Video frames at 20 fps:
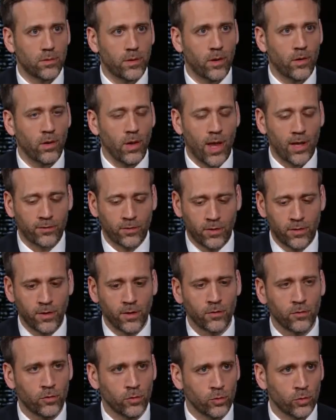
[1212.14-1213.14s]
There are lots of
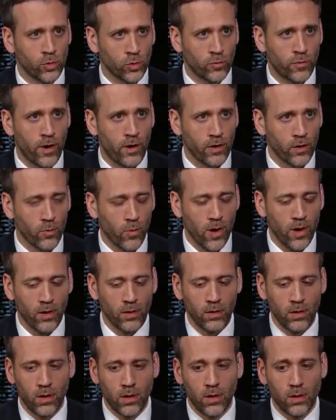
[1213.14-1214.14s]
things you do very
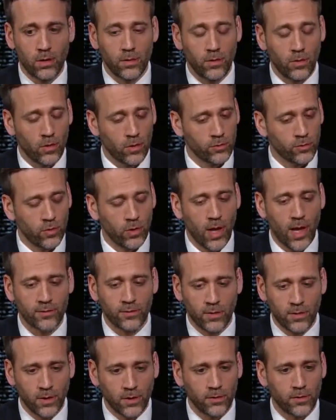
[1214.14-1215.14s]
well. Yeah. There are also
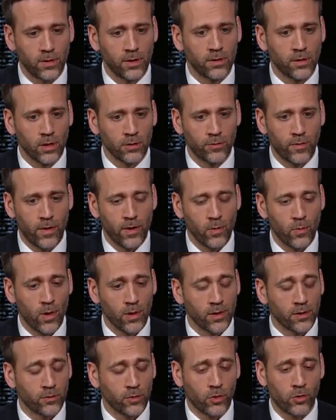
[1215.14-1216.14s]
lots of things he does very
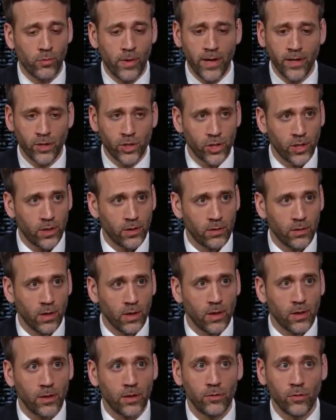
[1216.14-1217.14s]
well. He has a great chin.
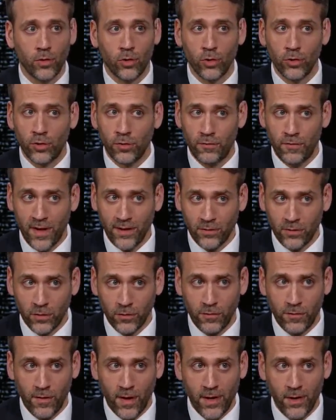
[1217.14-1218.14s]
He's a good
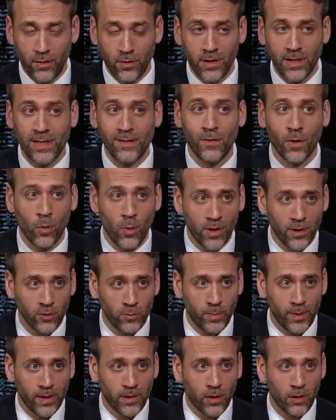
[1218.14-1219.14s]
defensive fighter, even when
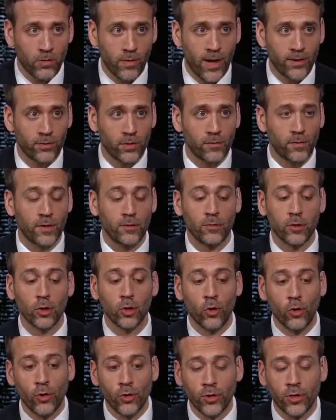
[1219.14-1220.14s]
he's being aggressive. He's
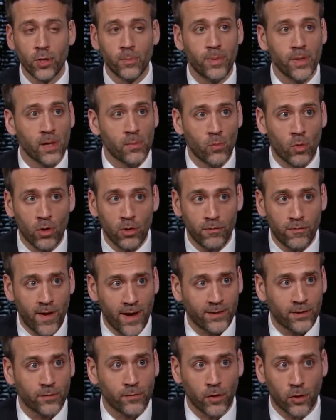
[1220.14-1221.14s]
learned to be a more
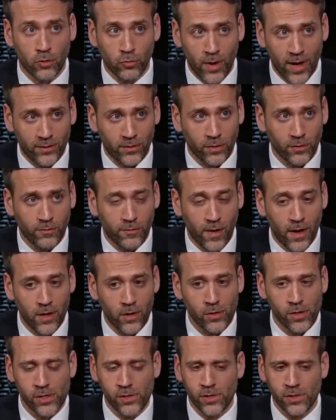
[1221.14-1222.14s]
effective, aggressive
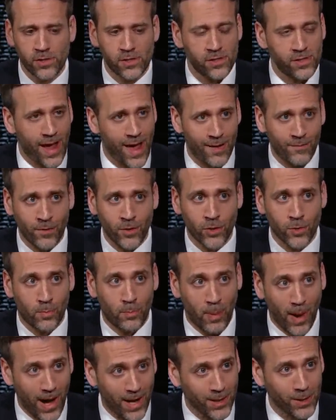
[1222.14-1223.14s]
fighter. He's a savage
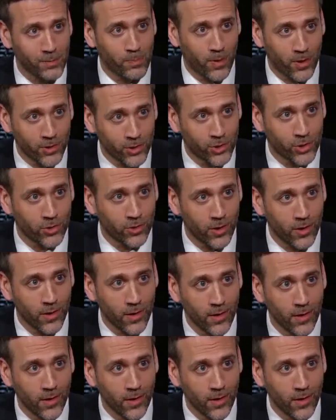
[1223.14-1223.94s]
body puncher.